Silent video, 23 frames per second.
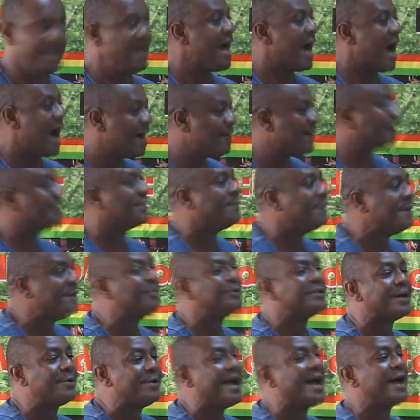How about the people
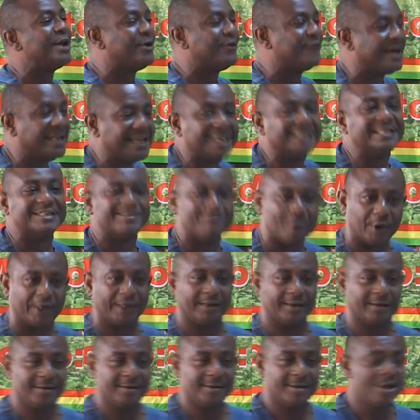that we heard of earlier this morning?
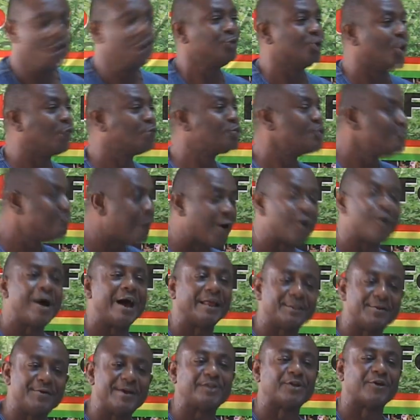Those who borrow at
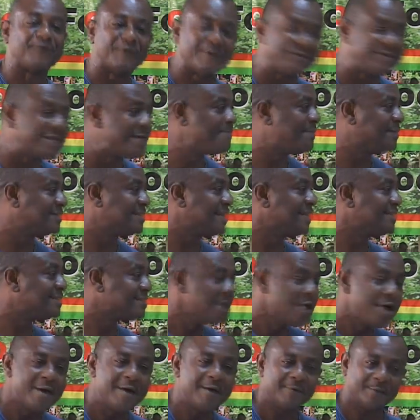the rate of 15%
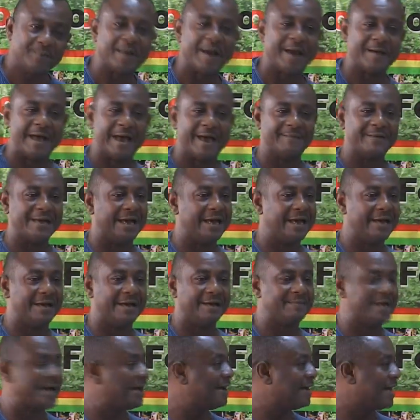
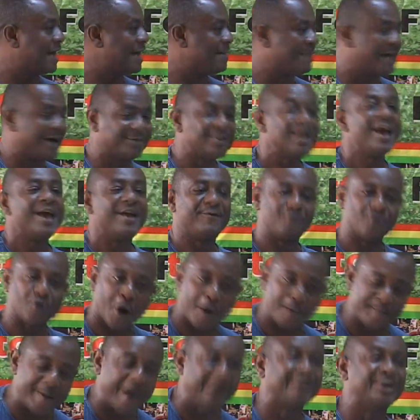a month, if you
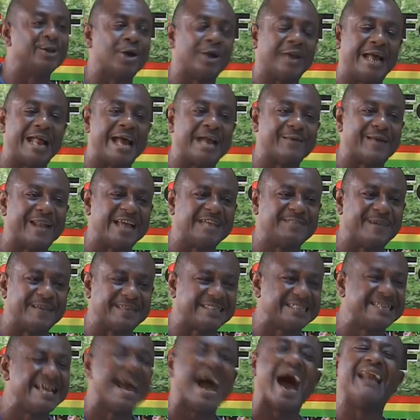compound it on an annualized
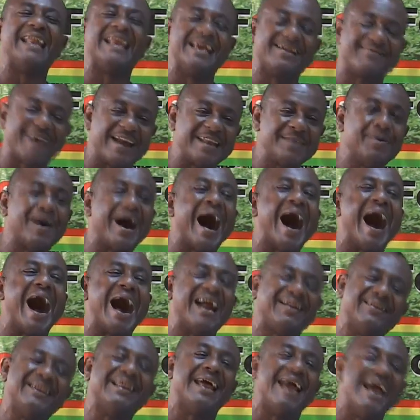basis, an incredible
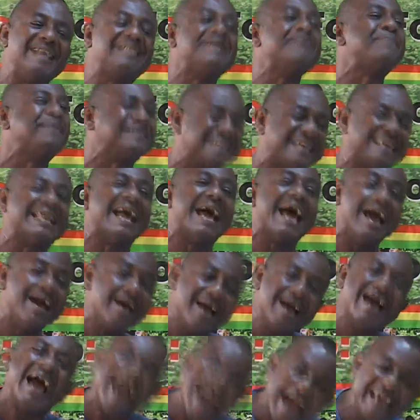180%
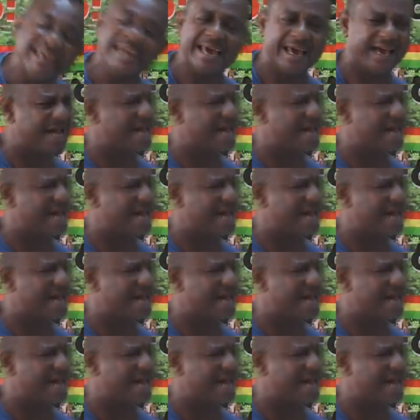a year.